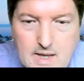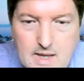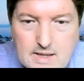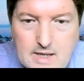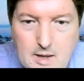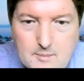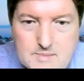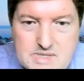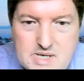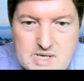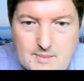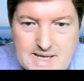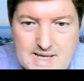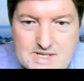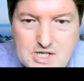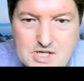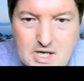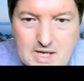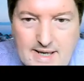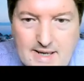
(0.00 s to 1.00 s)
Come 10
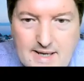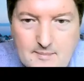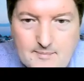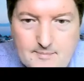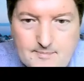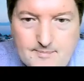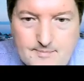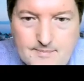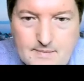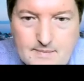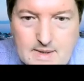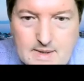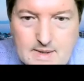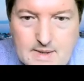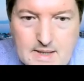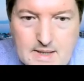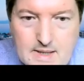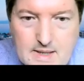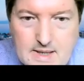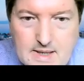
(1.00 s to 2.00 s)
minutes early
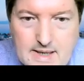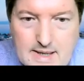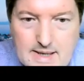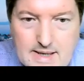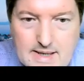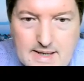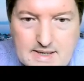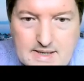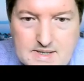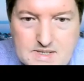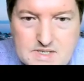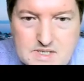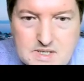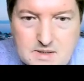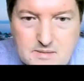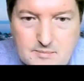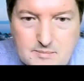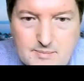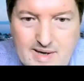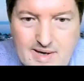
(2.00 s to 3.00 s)
and
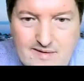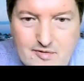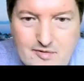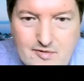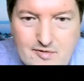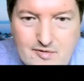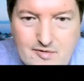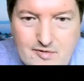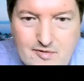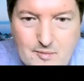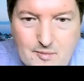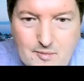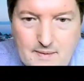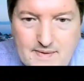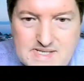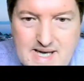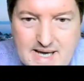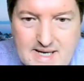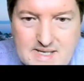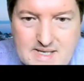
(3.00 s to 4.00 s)
be familiar with
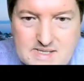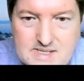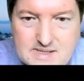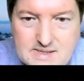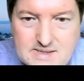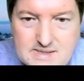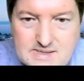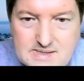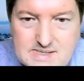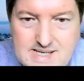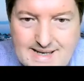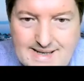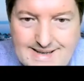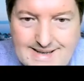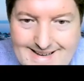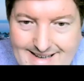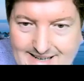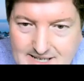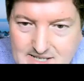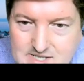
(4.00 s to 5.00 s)
the
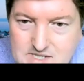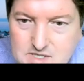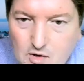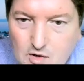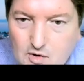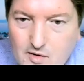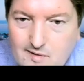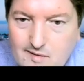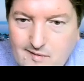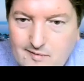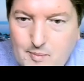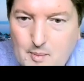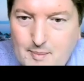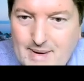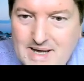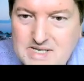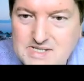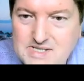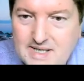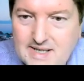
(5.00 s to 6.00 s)
techniques of
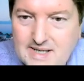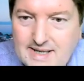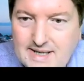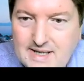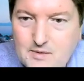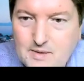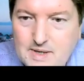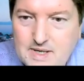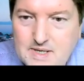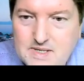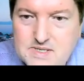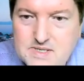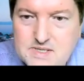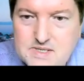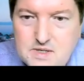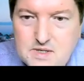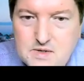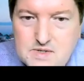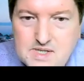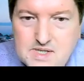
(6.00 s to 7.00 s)
pipetting liquids
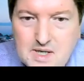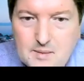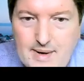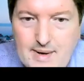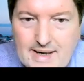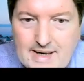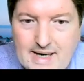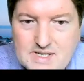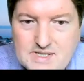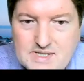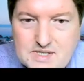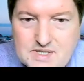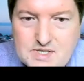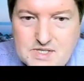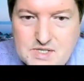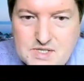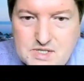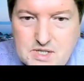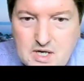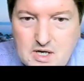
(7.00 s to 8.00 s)
using a magnetic
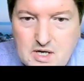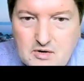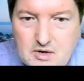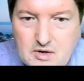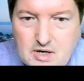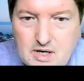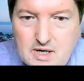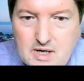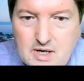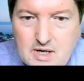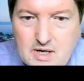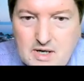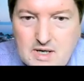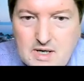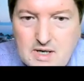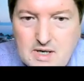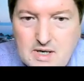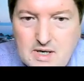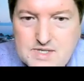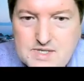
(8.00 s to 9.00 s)
stirrer,
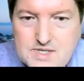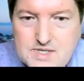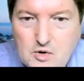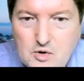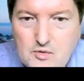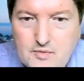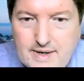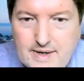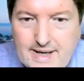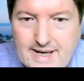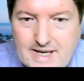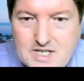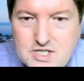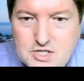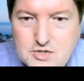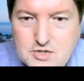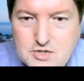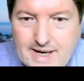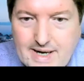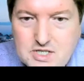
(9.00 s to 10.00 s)
solvent
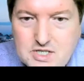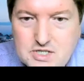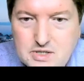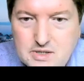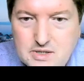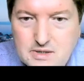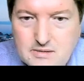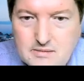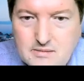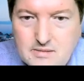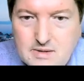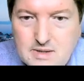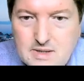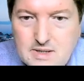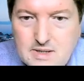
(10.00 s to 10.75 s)
extraction.